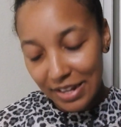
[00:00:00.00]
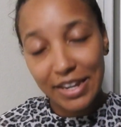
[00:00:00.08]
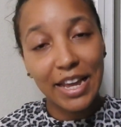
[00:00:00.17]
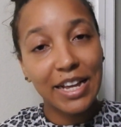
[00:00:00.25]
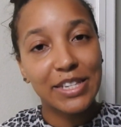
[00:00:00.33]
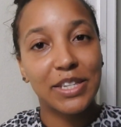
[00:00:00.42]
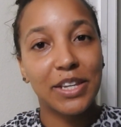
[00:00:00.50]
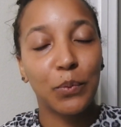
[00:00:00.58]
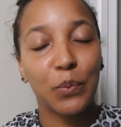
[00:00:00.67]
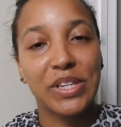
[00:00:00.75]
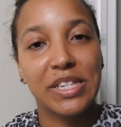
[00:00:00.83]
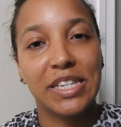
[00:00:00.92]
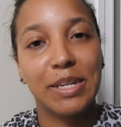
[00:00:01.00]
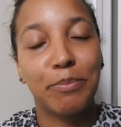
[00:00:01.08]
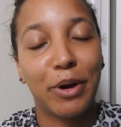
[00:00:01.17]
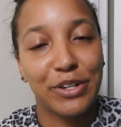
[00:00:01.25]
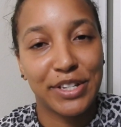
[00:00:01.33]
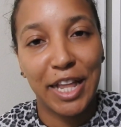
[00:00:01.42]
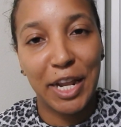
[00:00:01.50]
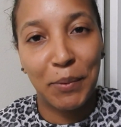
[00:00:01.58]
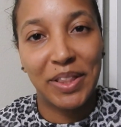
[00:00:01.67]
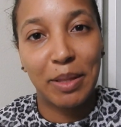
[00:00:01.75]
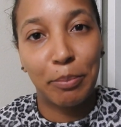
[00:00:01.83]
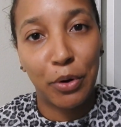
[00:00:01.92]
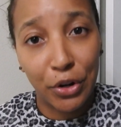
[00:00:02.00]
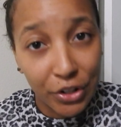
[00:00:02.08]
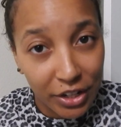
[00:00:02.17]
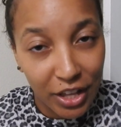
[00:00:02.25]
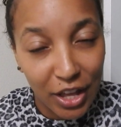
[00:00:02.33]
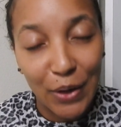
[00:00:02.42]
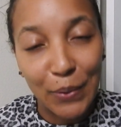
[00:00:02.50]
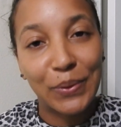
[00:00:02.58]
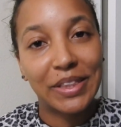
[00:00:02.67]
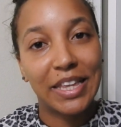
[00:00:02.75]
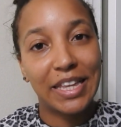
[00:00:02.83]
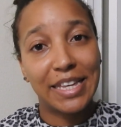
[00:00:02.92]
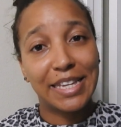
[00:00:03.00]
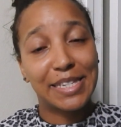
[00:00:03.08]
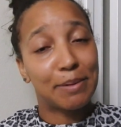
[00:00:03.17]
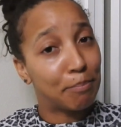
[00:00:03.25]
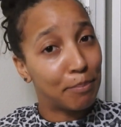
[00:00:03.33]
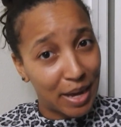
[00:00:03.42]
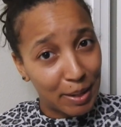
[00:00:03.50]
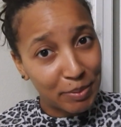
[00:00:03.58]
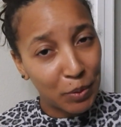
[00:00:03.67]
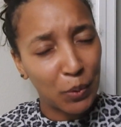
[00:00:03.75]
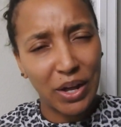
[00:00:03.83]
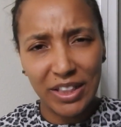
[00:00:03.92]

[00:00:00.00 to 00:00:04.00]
next we see Marcelino at the park with his mama.